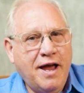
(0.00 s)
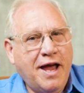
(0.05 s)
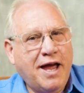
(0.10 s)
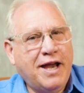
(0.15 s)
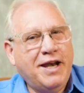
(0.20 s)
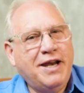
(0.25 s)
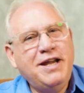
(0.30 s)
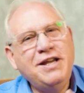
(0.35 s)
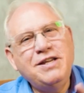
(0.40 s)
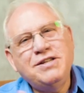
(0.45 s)

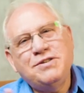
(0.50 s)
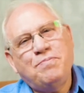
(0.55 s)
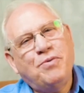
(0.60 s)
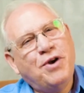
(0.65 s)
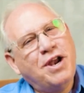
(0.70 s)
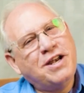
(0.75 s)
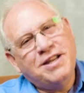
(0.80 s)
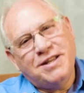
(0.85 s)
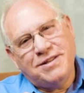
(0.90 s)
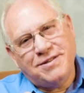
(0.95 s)
And each
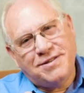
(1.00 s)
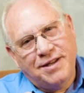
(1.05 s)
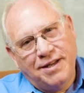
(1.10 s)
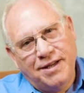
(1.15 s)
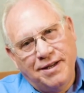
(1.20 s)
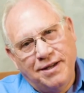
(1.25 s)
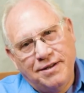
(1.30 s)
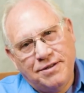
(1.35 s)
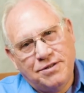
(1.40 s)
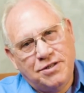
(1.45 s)

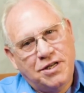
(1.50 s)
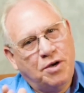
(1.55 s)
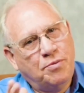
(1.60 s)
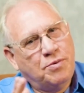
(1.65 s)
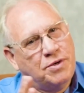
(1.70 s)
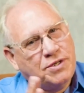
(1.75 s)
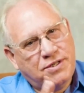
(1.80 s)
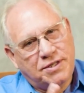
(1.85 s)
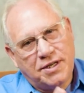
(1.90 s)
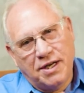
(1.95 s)
pregnancy, she
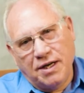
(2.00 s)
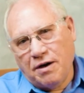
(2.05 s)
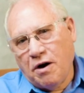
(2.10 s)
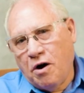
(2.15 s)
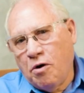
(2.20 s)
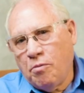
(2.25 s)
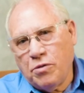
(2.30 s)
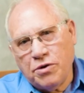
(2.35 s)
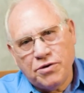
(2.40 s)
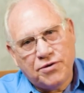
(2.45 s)
was sick
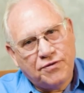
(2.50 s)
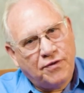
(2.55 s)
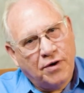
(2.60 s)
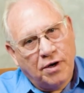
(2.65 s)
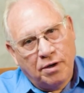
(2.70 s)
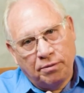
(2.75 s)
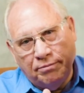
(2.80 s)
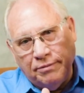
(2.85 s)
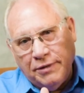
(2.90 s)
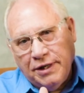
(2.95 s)
almost
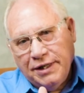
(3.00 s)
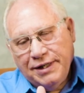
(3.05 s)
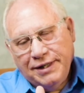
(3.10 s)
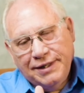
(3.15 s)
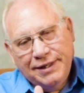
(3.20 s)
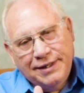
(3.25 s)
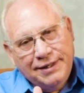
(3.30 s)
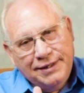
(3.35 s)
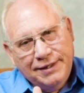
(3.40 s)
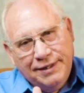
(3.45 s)
from
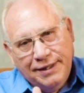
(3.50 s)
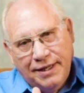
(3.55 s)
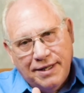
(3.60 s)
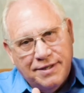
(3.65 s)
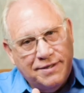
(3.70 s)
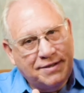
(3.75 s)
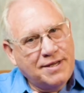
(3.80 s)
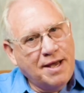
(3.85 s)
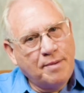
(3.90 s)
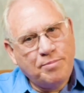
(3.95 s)

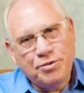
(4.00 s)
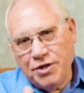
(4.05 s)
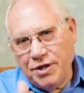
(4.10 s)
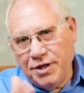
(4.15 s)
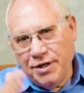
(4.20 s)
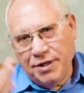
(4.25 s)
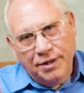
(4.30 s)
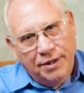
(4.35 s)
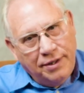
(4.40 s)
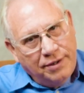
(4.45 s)

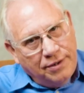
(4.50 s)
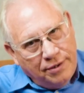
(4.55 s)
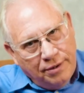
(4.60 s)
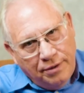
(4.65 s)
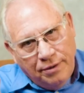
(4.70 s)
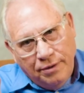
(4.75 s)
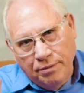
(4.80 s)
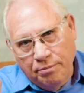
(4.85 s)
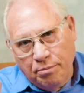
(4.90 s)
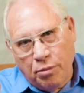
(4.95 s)
conception
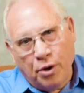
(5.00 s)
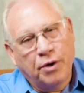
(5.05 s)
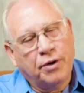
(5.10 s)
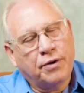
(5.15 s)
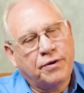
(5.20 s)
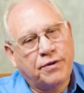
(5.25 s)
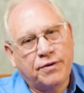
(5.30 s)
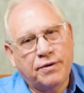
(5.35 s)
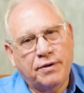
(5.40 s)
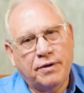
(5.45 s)
to
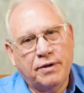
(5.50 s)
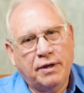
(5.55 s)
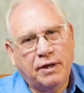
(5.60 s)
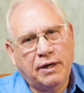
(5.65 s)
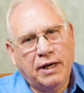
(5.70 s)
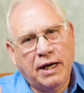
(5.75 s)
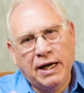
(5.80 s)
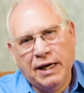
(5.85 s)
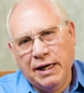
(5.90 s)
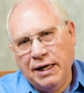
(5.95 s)
birth.
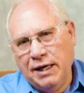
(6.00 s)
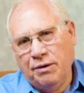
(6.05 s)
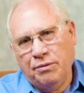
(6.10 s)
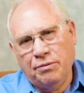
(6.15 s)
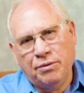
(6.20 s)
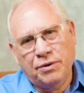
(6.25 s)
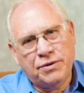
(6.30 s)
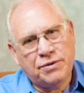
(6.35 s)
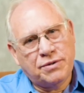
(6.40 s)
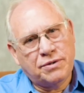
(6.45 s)
And it
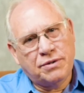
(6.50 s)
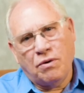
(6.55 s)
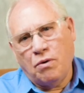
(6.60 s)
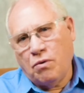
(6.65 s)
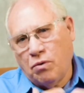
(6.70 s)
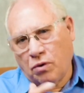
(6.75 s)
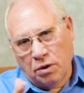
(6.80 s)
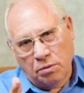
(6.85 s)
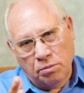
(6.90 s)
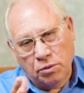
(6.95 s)
was
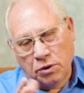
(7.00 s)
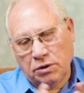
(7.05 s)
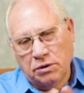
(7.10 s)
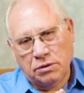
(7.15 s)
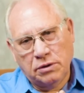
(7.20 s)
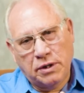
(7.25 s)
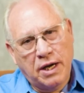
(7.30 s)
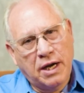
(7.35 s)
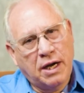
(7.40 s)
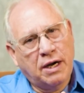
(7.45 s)
horrible.
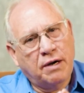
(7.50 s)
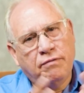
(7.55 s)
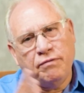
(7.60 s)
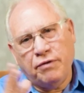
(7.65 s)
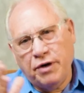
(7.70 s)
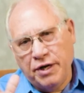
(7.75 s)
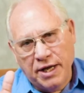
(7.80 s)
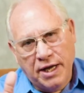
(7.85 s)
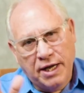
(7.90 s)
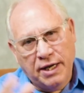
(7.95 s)

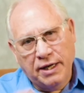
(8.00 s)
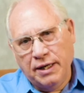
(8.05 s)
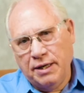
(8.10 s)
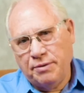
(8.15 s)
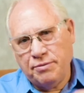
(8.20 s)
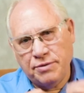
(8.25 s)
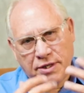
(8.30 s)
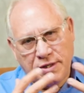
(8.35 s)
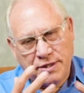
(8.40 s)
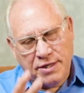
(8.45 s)
Every day,
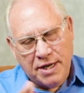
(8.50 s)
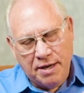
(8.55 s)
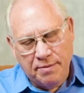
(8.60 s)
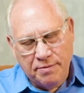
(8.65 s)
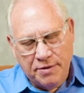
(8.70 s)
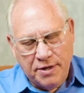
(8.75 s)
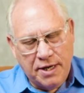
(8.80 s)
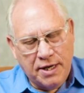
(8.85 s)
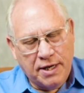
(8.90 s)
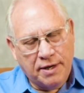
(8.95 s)
it was the
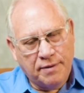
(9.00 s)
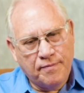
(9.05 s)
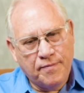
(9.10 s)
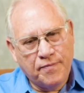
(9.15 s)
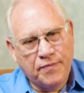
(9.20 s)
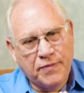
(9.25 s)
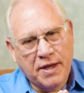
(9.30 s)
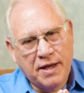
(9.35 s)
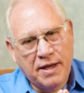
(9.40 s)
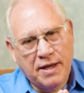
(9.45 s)
same thing.
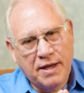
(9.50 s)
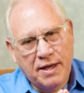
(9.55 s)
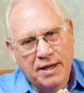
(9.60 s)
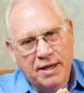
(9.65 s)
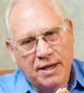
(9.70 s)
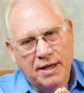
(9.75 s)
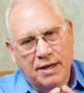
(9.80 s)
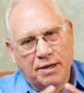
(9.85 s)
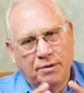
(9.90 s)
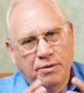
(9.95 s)

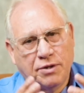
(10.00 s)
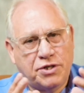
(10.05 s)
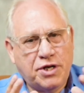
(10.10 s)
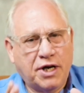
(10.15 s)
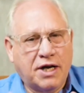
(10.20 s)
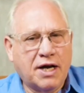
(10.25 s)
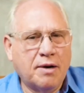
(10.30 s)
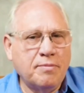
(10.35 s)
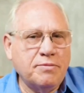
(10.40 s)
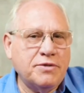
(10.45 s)
Well,
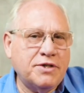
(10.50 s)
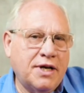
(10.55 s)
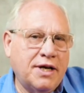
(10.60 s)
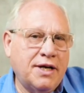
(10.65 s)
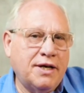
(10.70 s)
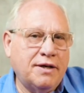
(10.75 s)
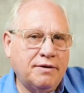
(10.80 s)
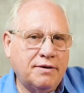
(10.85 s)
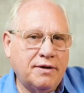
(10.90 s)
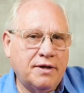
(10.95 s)
she comes
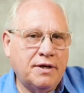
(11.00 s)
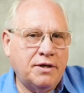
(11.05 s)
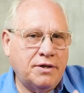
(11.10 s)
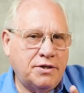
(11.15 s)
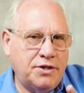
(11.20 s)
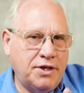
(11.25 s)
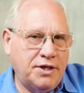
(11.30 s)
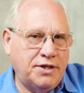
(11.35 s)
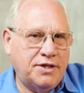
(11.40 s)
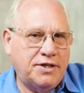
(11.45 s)
in,
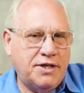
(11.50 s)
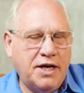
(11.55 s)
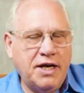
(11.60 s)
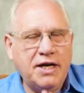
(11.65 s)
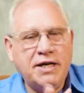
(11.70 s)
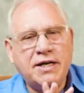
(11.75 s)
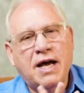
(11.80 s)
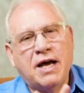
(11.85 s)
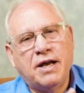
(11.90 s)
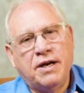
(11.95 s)
and she's
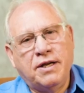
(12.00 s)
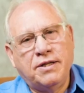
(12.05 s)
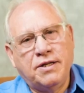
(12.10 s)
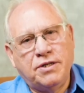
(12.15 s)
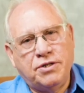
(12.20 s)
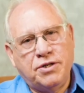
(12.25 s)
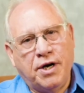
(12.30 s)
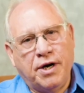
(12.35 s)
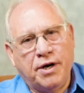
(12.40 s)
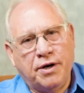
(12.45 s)
sitting down in the
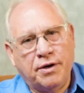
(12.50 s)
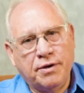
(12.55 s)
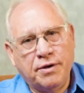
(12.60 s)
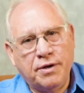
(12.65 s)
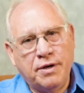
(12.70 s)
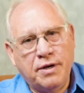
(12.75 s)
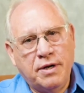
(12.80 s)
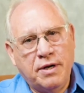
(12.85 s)
chair.